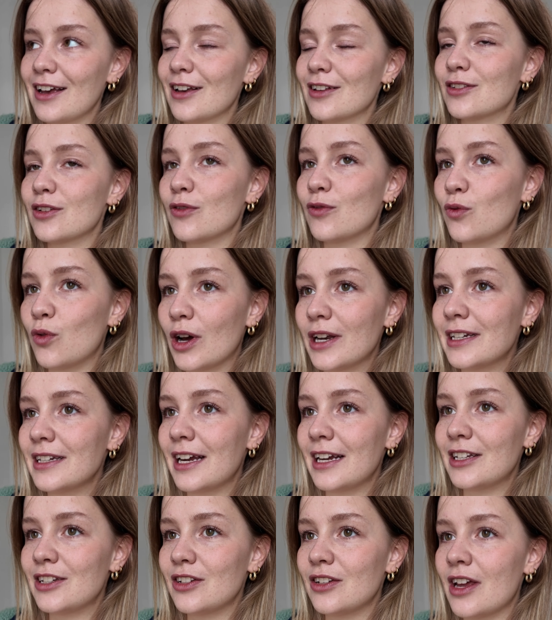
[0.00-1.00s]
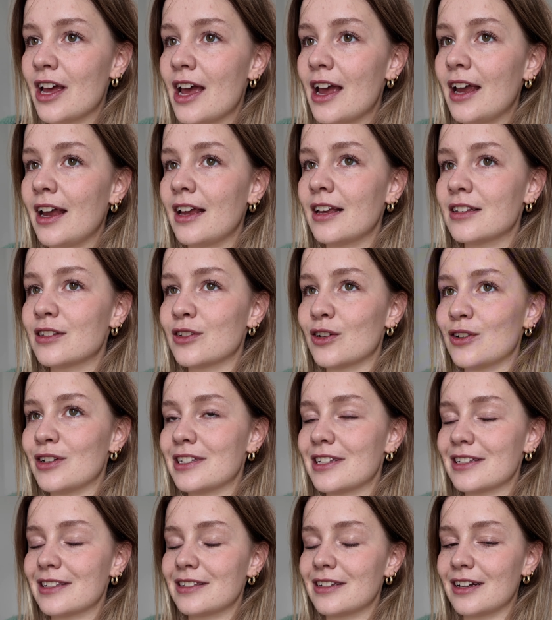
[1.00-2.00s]
So one day today, so
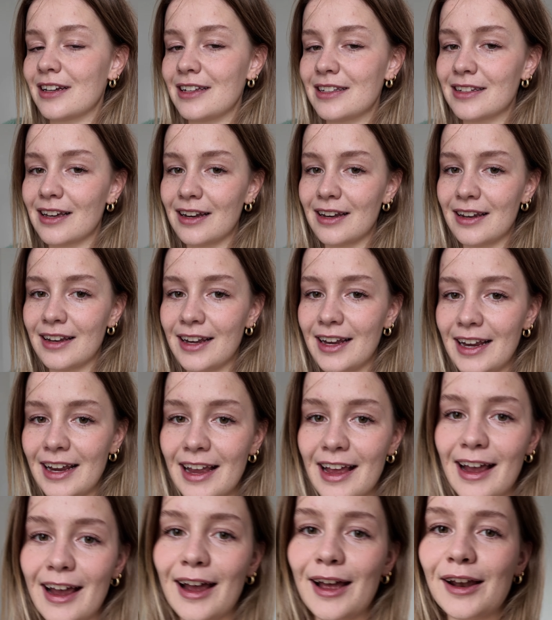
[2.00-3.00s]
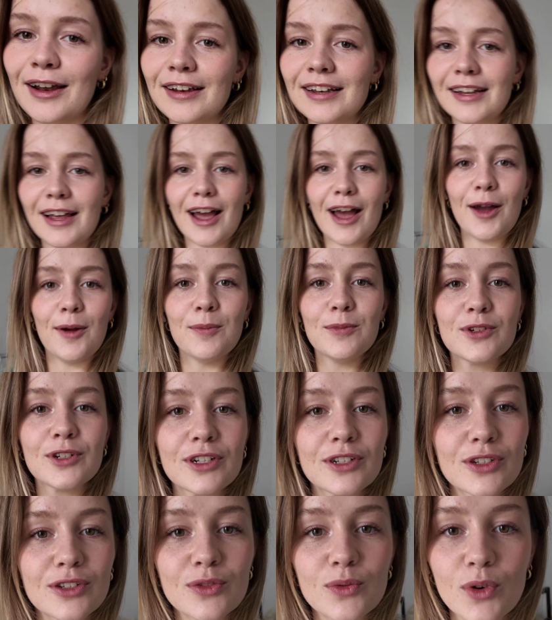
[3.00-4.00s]
it's a study Sunday, and I'm
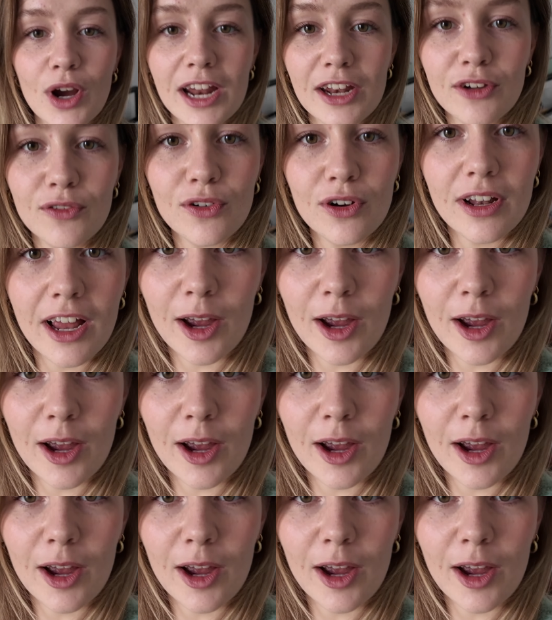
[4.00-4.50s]
just ready for